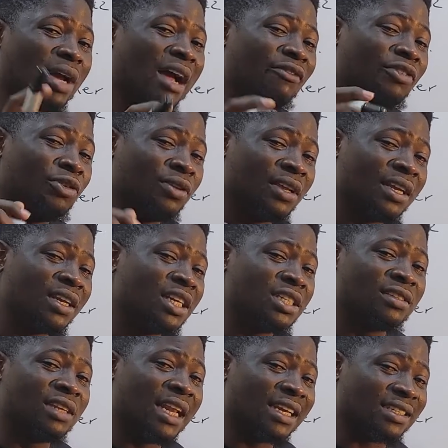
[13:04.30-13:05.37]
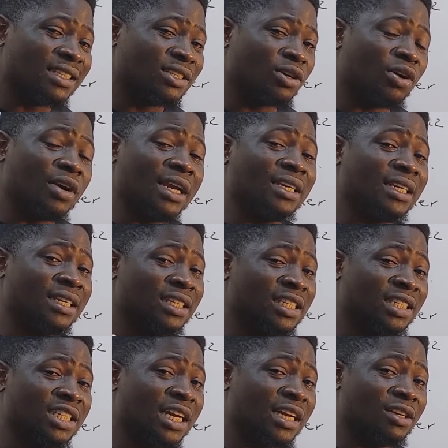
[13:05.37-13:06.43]
We have English lessons already in
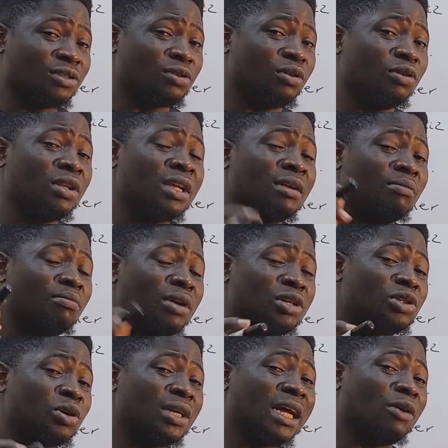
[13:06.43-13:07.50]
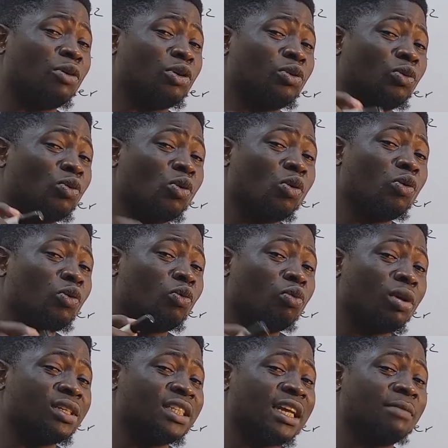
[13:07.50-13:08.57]
this channel, so make sure that when you go
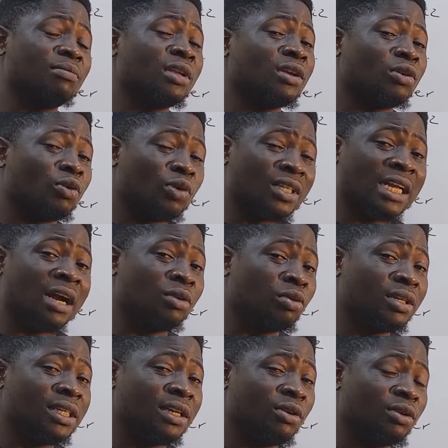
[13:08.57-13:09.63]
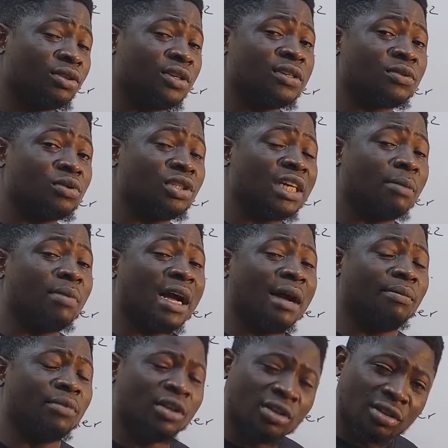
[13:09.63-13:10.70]
watch them, download the O3 School Jam
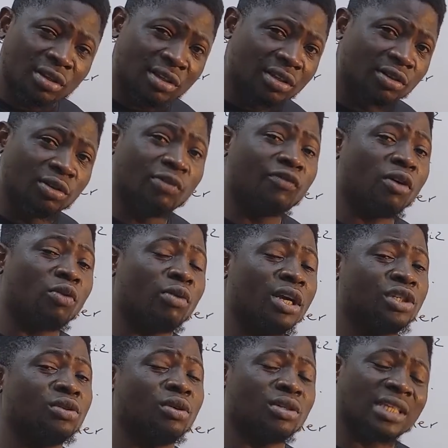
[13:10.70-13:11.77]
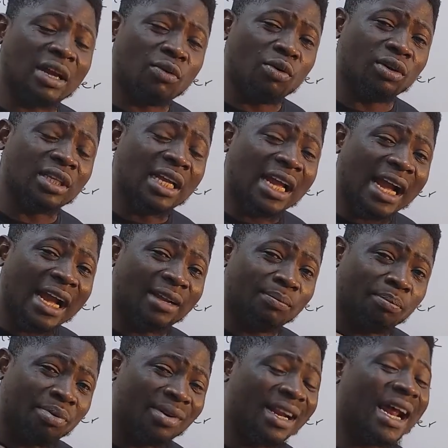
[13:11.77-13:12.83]
app, look for questions and what,
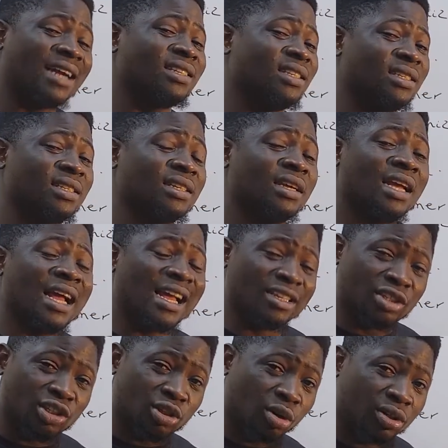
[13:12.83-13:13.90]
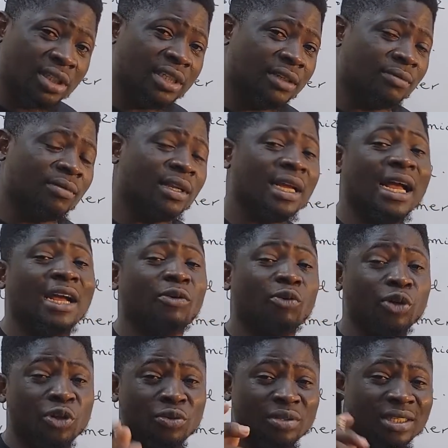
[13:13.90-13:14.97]
and practice and study, and
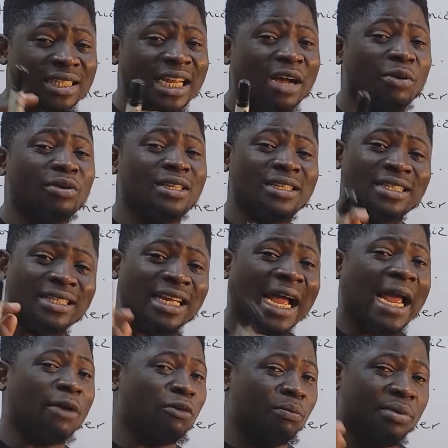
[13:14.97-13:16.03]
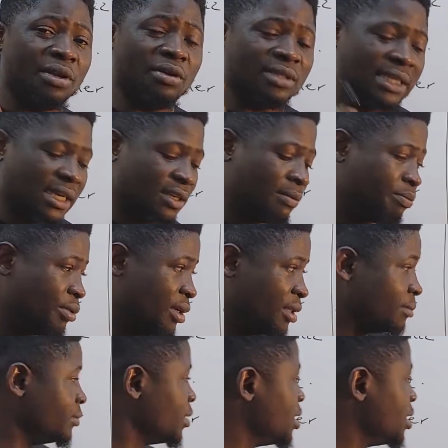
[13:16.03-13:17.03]
you see that the sky will be your starting point.